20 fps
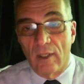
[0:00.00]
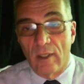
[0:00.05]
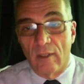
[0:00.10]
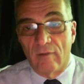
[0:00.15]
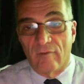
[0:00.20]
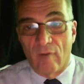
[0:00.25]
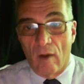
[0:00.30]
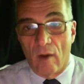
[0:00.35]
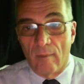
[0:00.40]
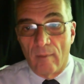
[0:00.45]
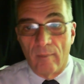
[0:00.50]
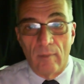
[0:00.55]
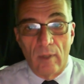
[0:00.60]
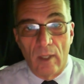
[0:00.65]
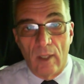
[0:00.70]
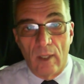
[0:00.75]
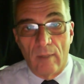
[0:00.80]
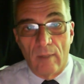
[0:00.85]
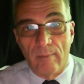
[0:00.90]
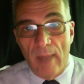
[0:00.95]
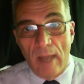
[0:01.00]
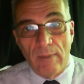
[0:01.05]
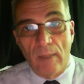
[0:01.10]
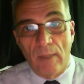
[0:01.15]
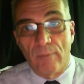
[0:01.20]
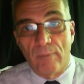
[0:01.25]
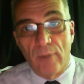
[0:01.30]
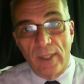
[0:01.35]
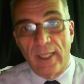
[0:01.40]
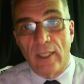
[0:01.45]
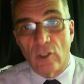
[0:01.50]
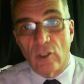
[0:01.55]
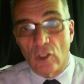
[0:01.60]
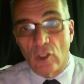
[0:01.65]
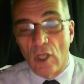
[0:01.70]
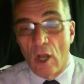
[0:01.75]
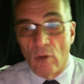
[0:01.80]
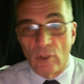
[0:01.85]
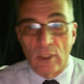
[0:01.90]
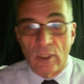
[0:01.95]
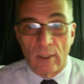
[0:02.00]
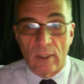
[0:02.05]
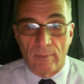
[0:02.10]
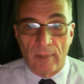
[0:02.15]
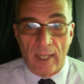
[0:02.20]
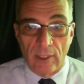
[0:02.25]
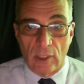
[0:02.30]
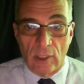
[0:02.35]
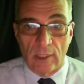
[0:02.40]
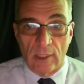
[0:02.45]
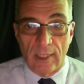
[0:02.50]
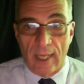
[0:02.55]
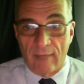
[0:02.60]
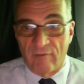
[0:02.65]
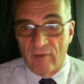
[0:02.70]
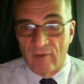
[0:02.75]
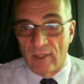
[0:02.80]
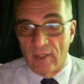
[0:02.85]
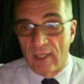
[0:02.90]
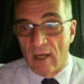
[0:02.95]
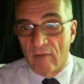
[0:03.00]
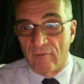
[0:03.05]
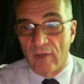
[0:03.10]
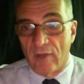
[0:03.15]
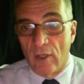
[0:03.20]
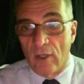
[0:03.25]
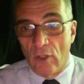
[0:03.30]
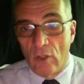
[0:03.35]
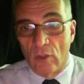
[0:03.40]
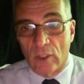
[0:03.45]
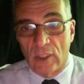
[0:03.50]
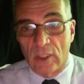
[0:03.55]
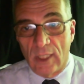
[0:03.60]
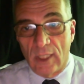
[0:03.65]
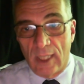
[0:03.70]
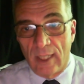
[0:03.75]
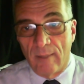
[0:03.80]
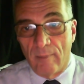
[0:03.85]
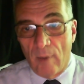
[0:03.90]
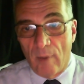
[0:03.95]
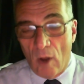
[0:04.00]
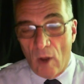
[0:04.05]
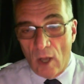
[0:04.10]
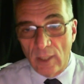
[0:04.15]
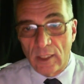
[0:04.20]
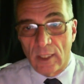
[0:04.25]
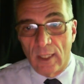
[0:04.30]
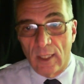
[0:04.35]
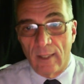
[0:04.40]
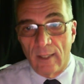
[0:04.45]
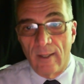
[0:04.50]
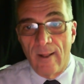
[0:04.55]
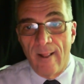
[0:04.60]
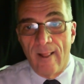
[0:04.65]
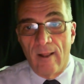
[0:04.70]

from maybe bringing snows to places like Philadelphia, New York City, and Boston.